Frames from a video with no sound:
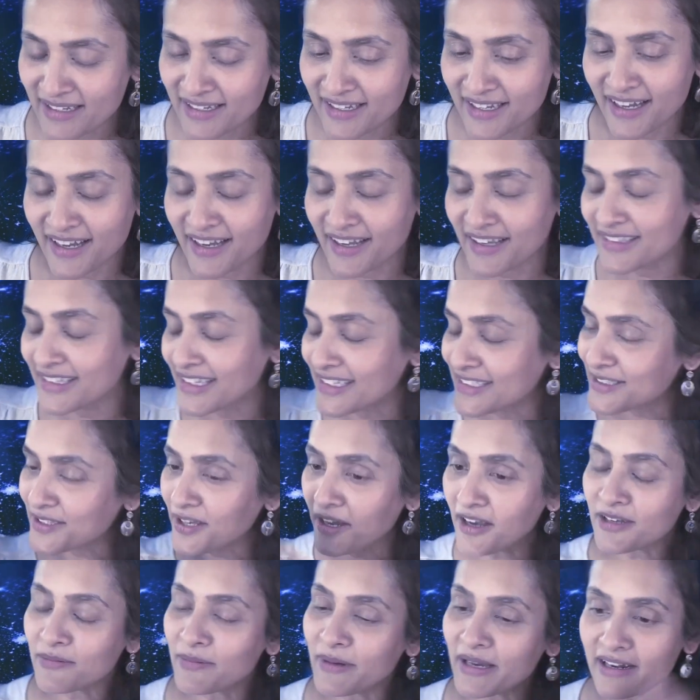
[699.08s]
Let's
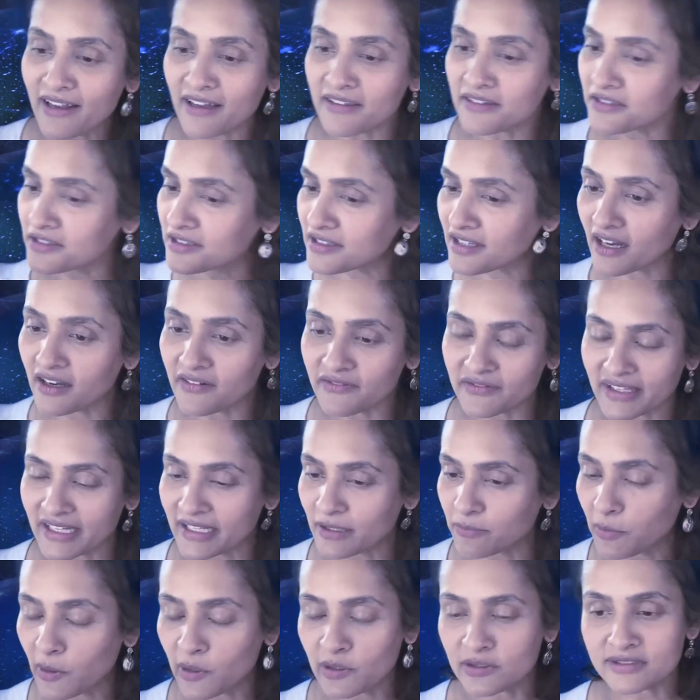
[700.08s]
talk about other stuff like
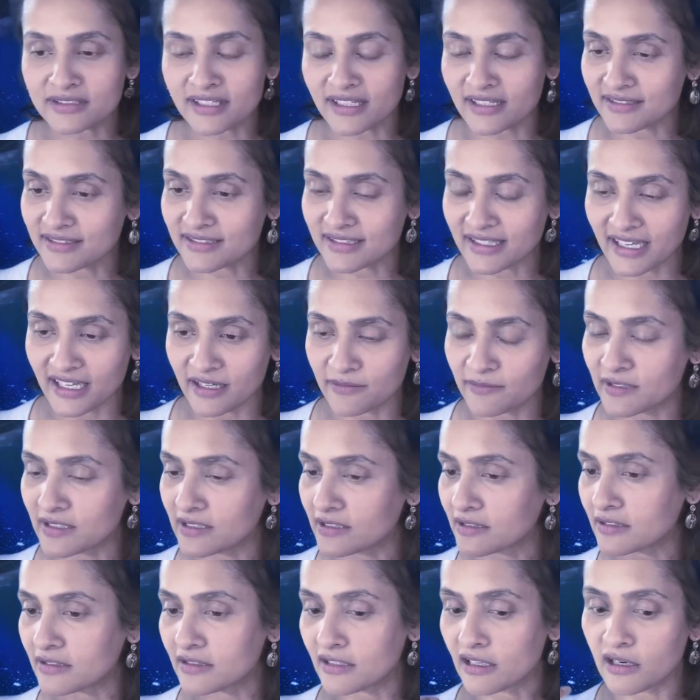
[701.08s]
post NSA. I
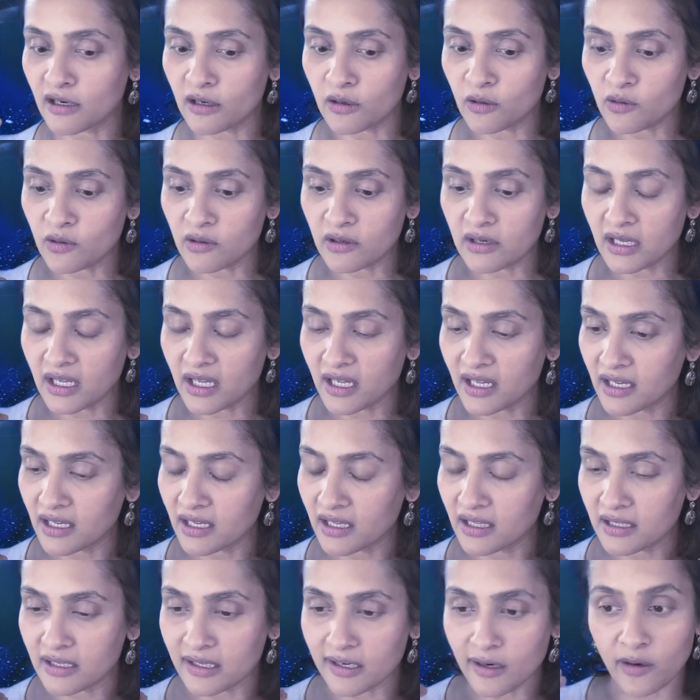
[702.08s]
mean,
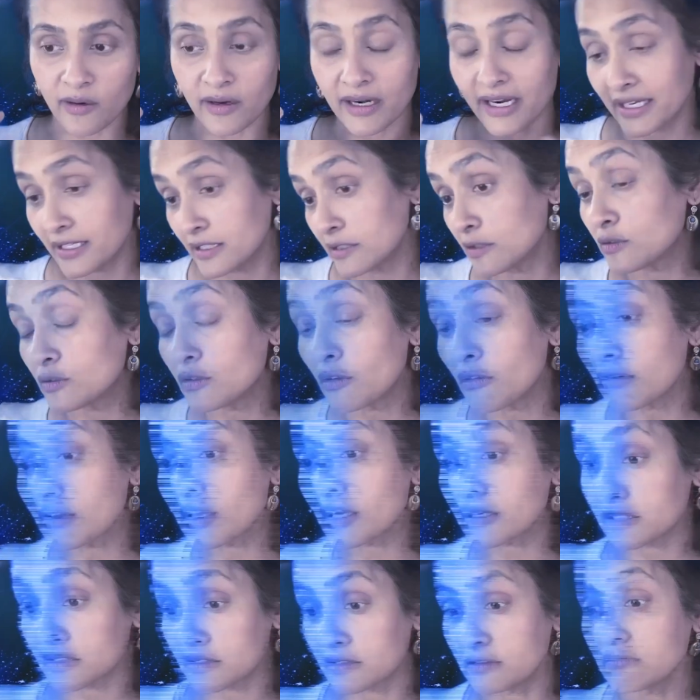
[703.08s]
all right, you no
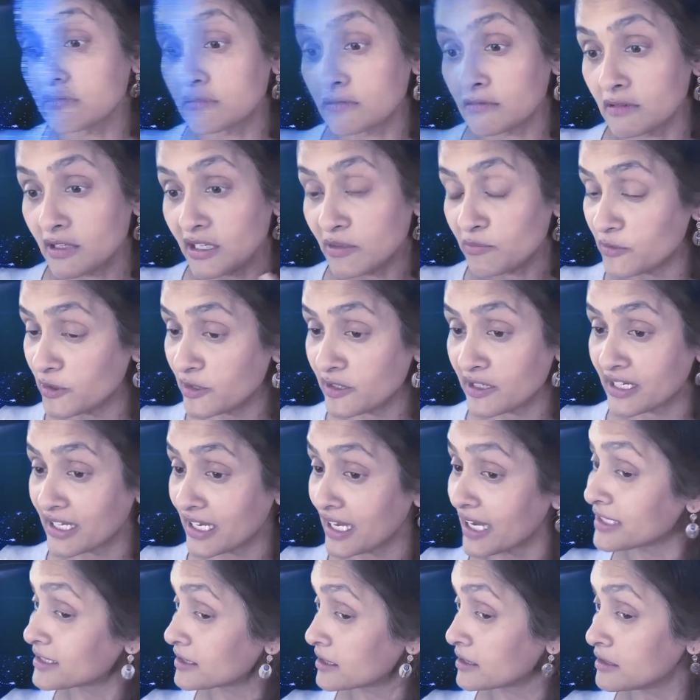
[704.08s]
longer do immunity.
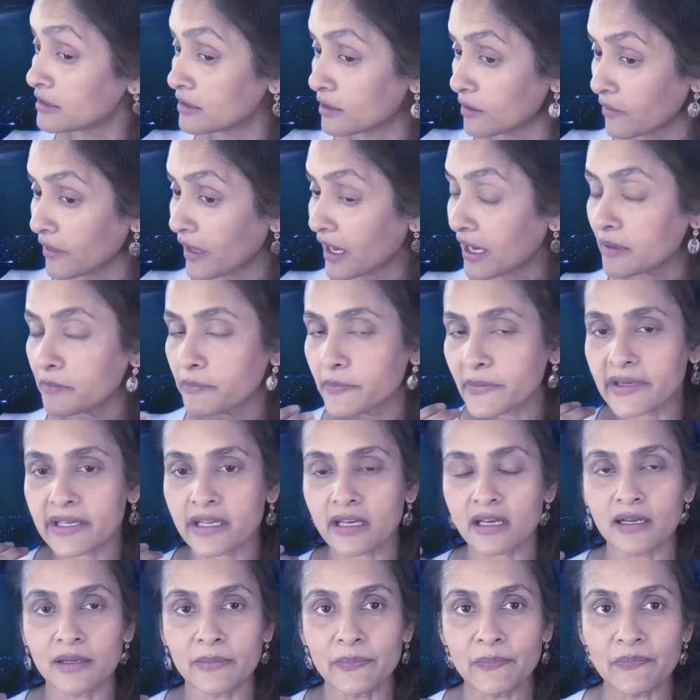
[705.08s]
I didn't know that, but
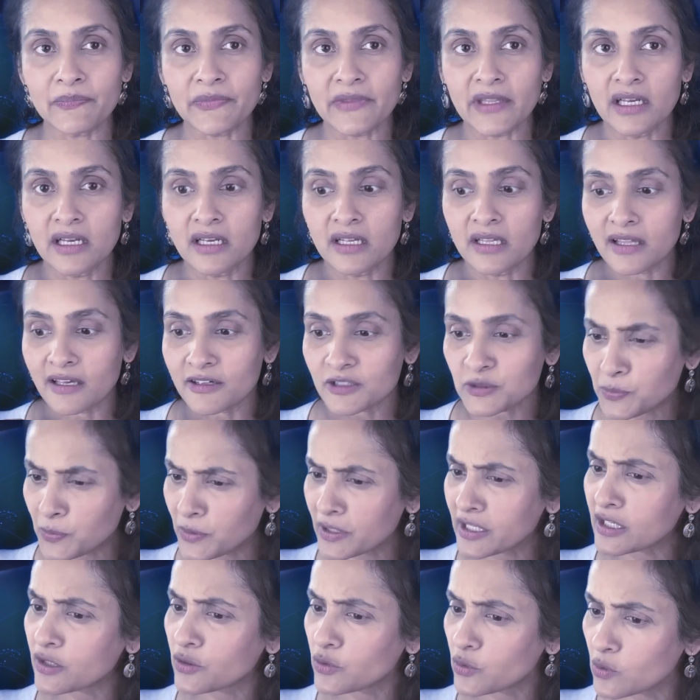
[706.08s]
it's
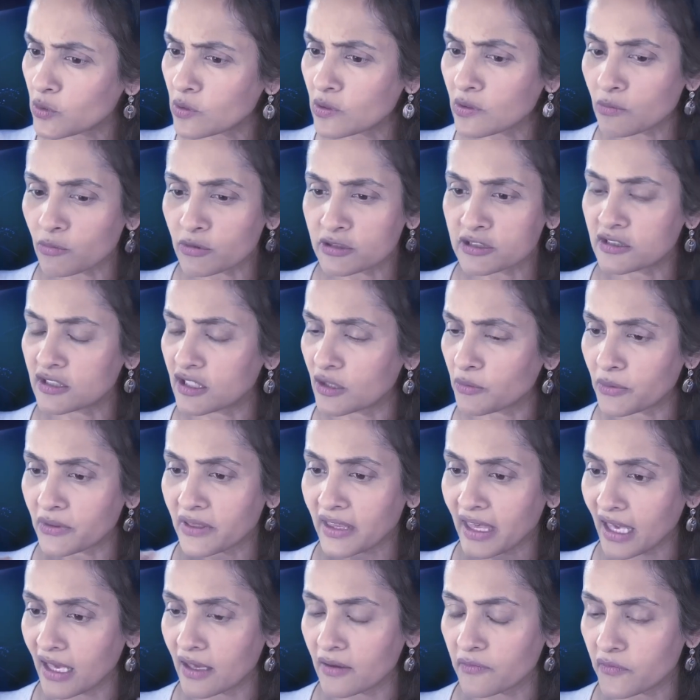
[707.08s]
pretty cool what you did with
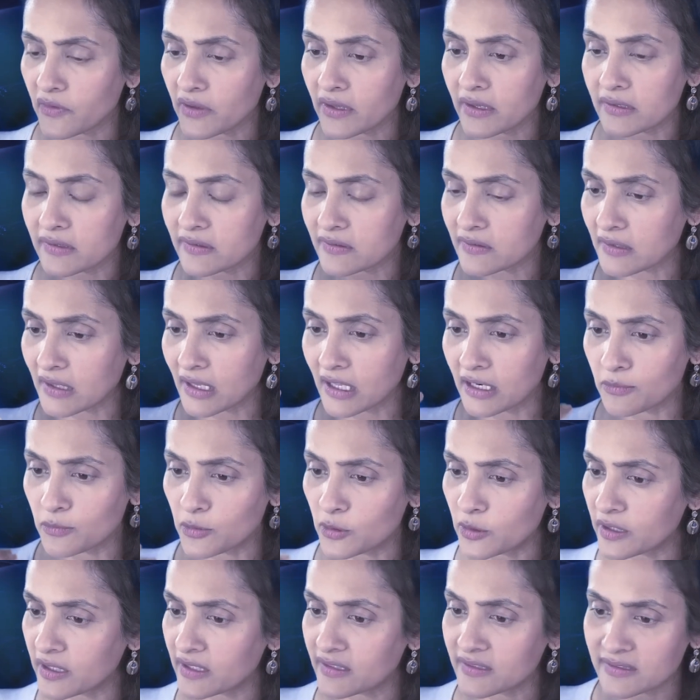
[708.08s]
Canvas and
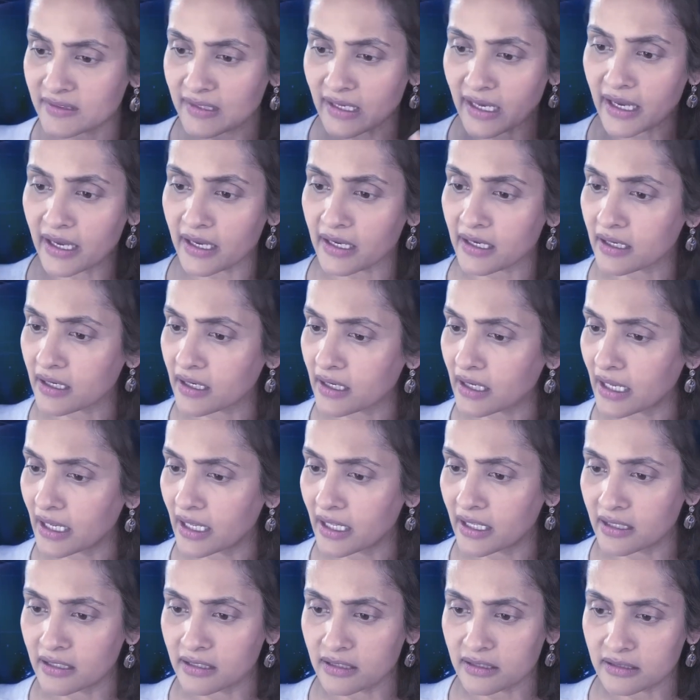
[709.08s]
ImmunitySec
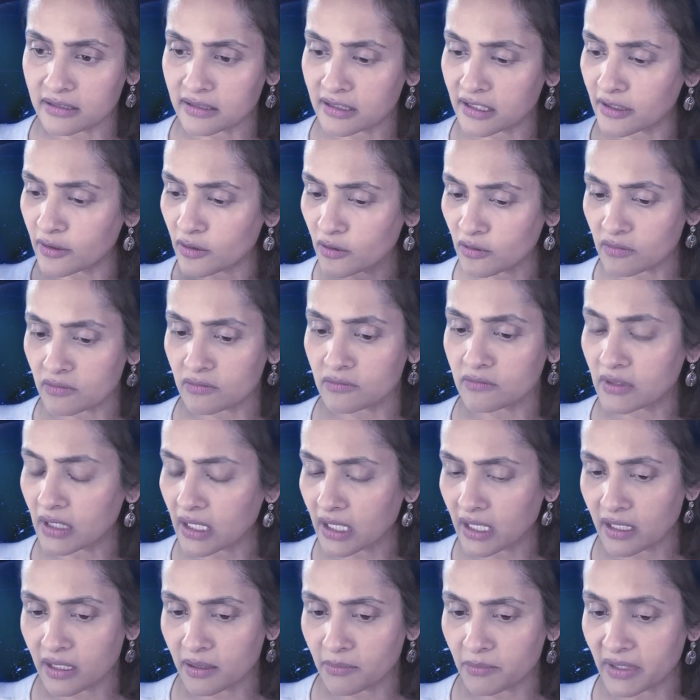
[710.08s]
and,
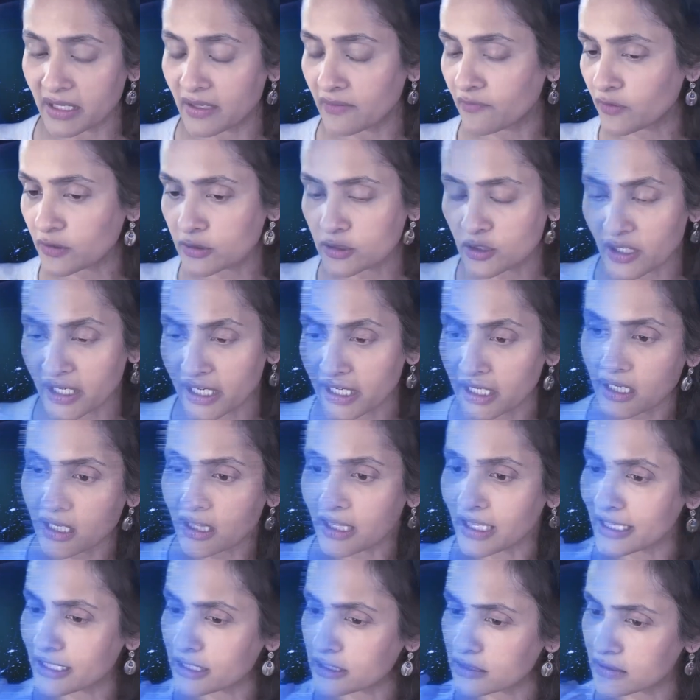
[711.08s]
Infiltrate.
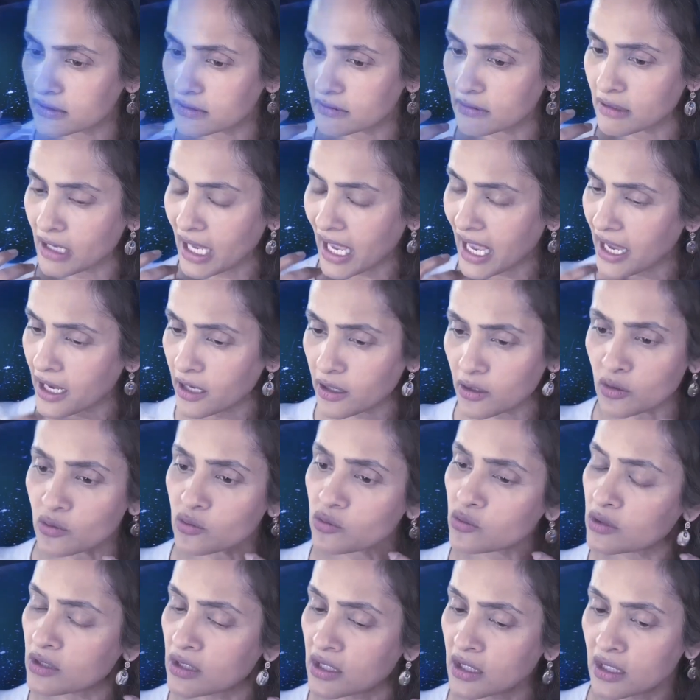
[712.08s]
Like,
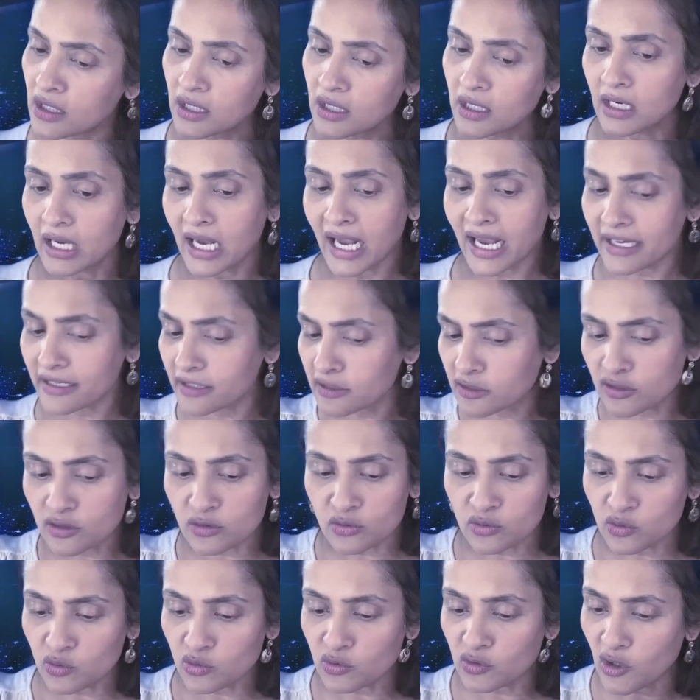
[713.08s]
how did
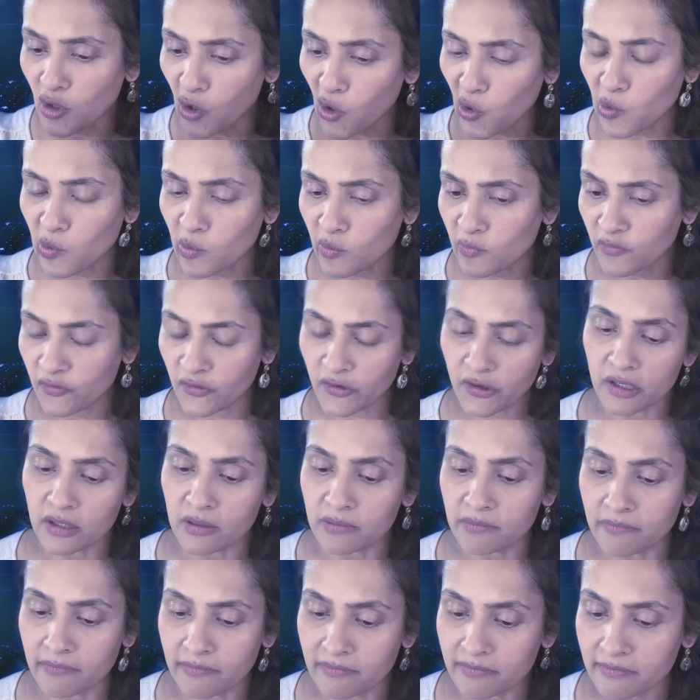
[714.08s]
you go
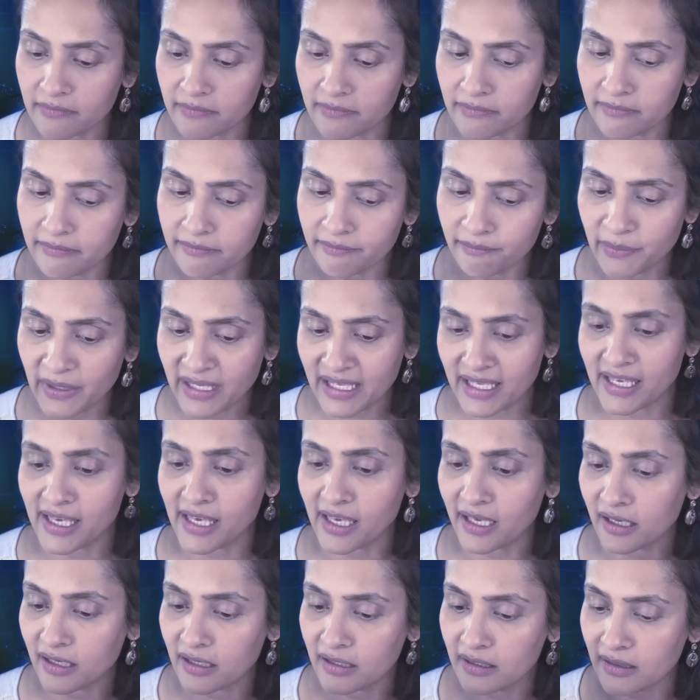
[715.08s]
from
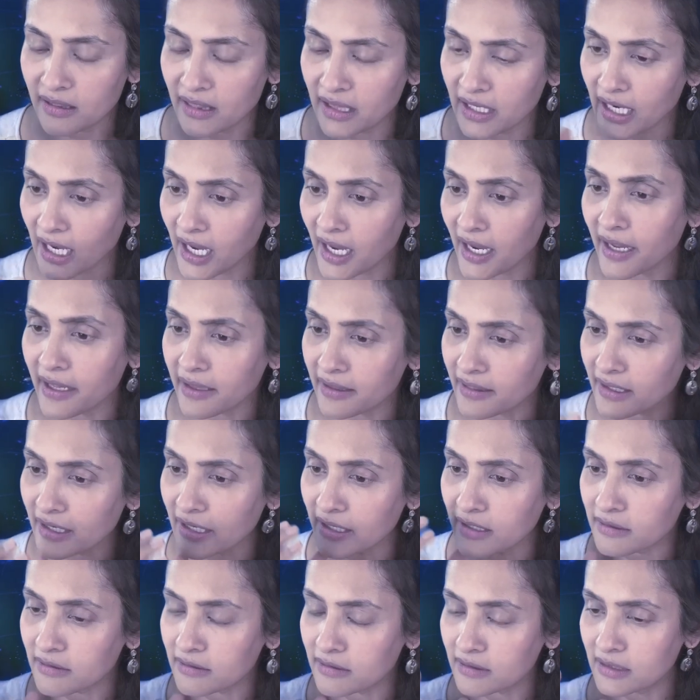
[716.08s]
being the guy
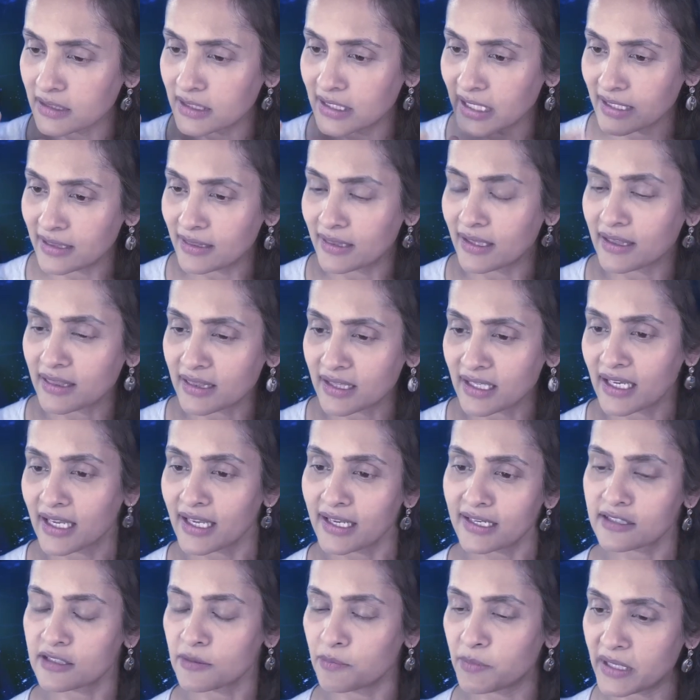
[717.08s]
that did the
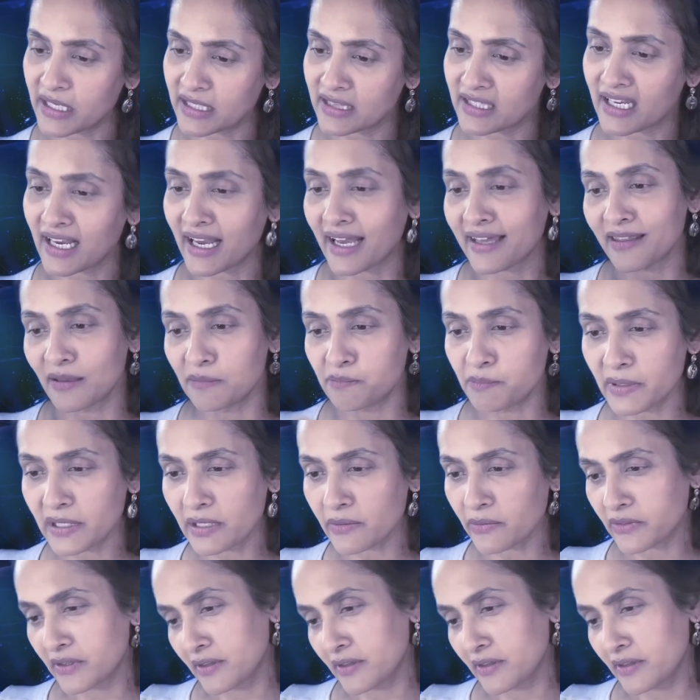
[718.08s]
thing to being the guy that built the